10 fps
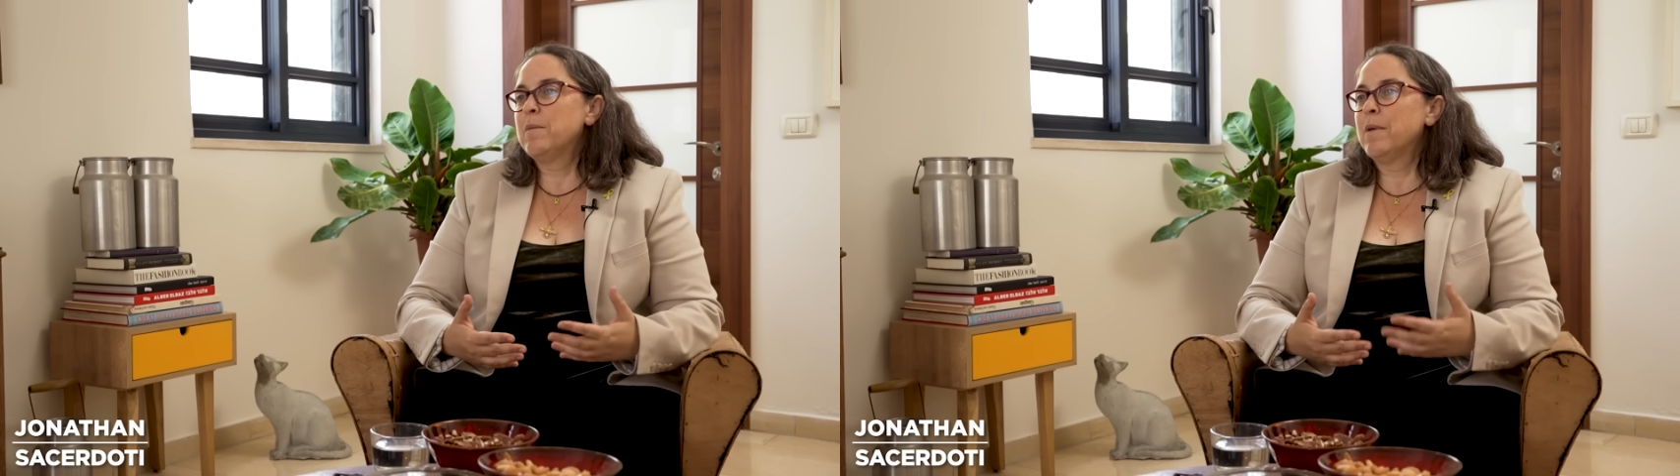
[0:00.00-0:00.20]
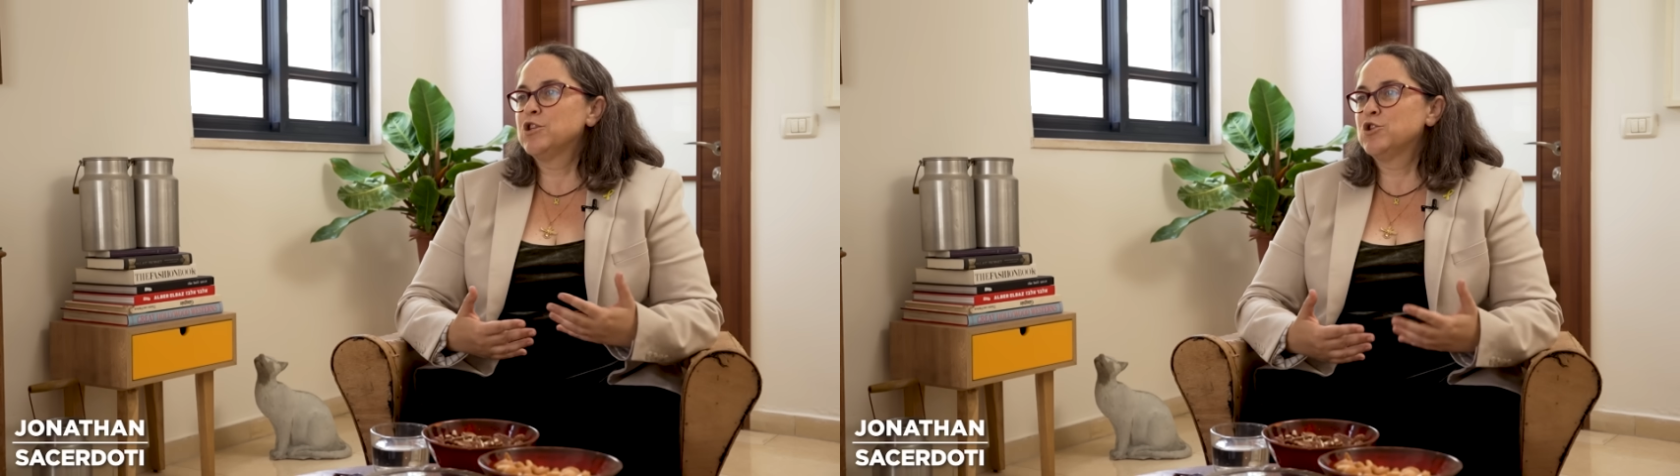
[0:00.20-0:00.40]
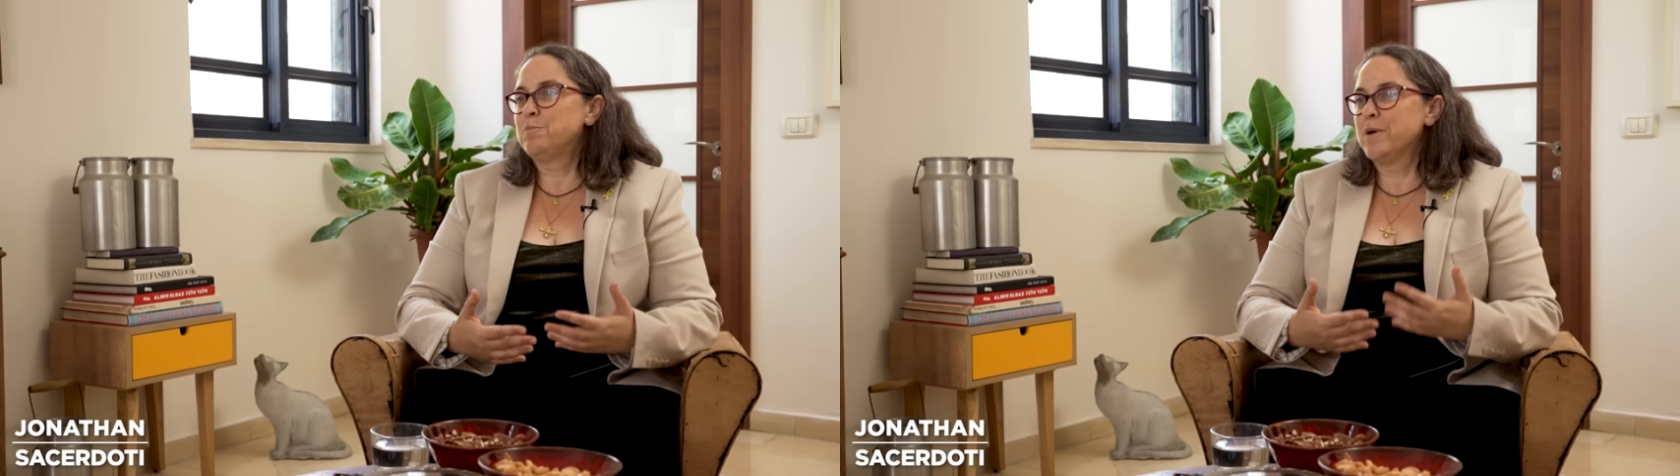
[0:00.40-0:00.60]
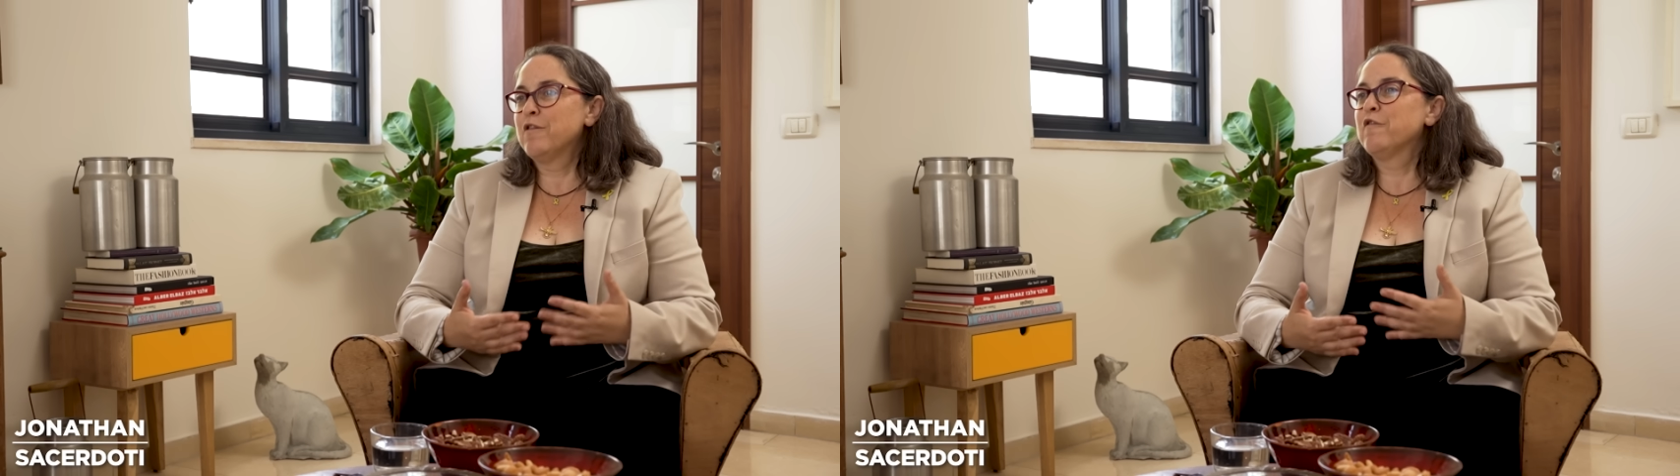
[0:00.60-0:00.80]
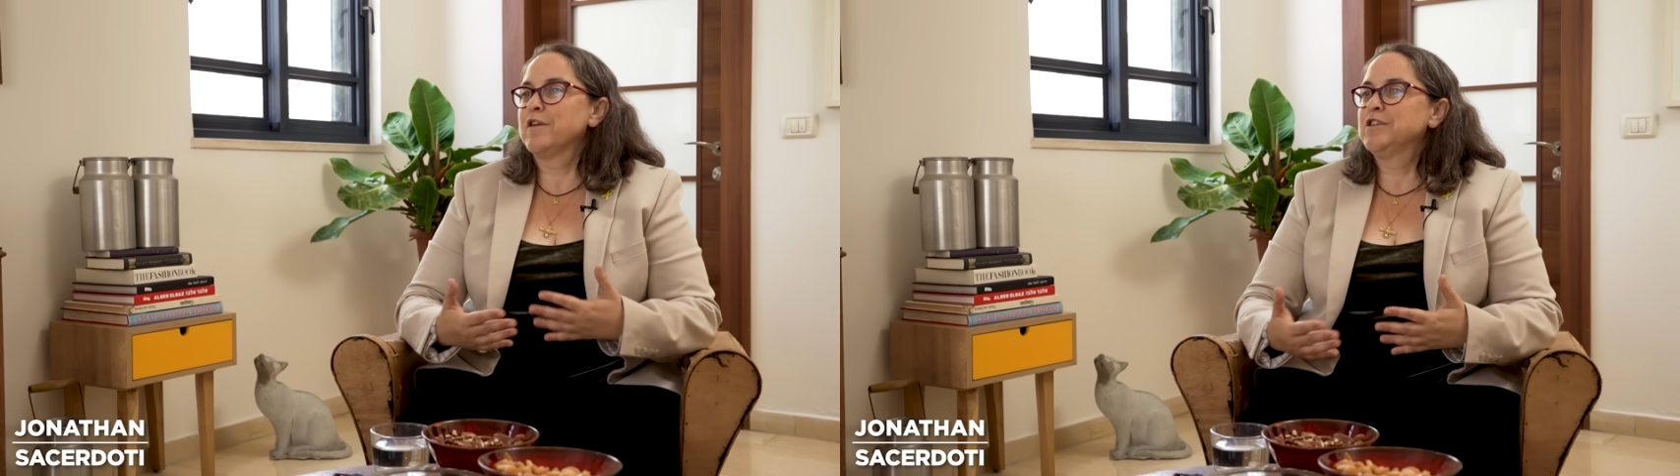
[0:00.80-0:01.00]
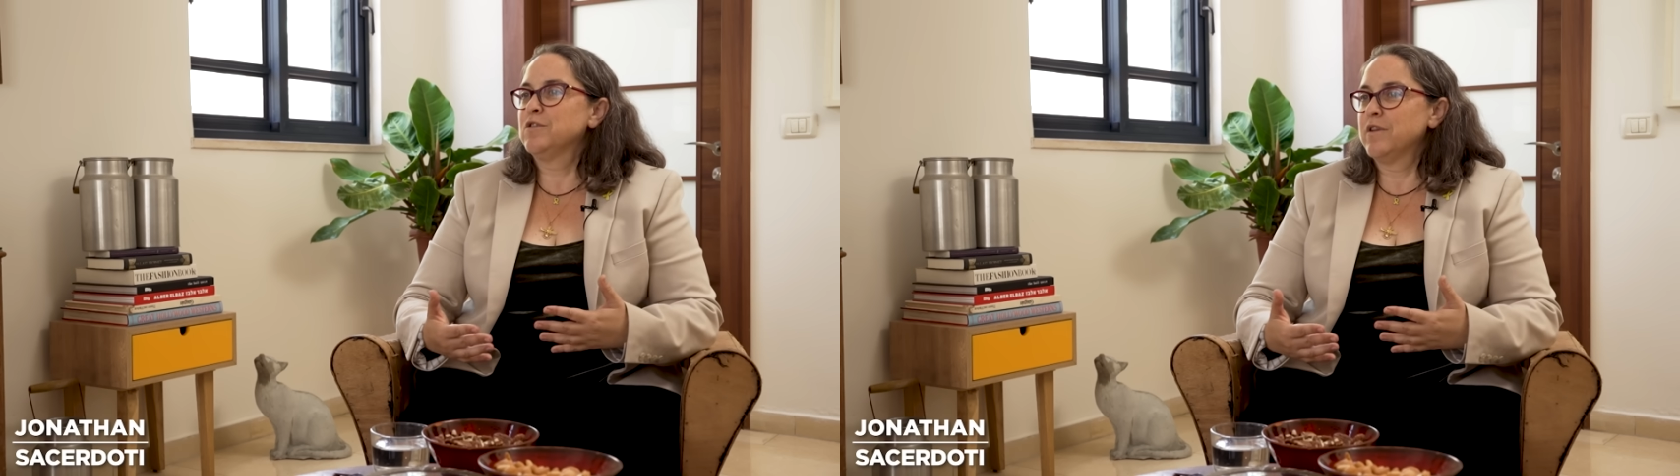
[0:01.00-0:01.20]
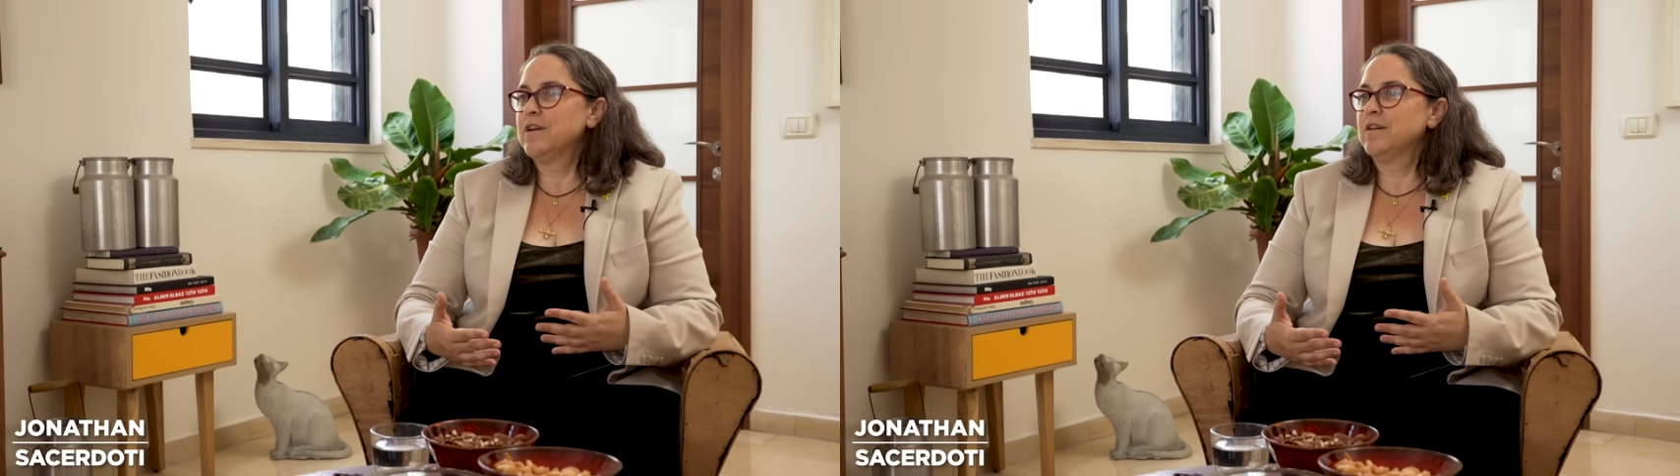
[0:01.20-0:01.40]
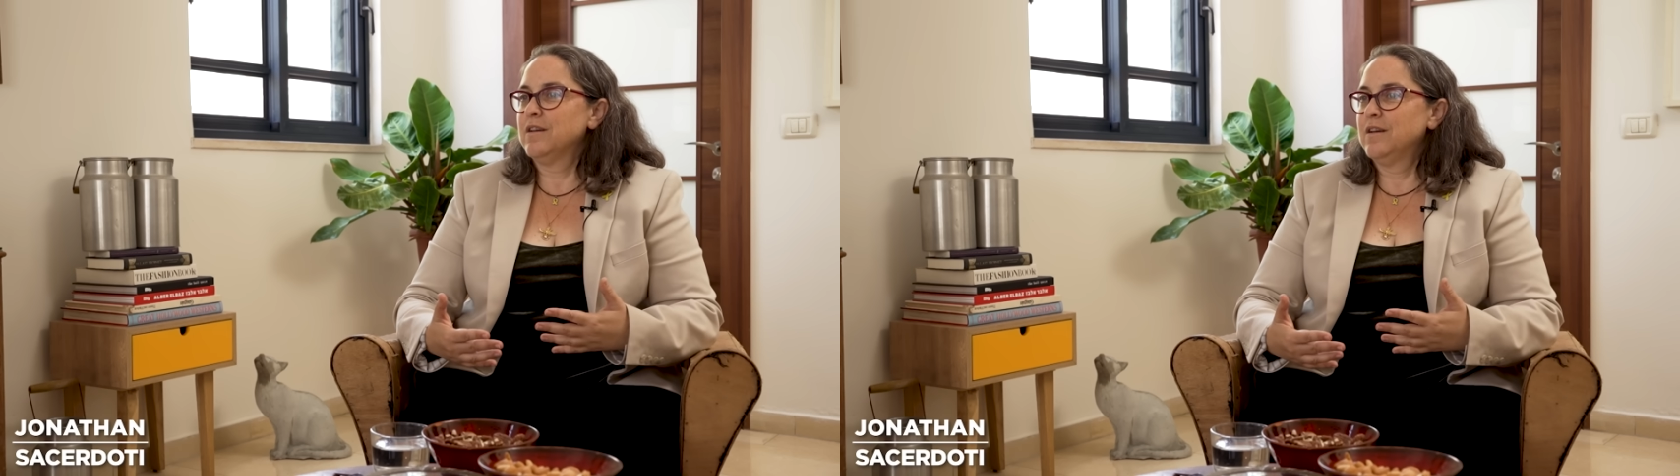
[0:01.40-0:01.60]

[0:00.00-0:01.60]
a much bigger victory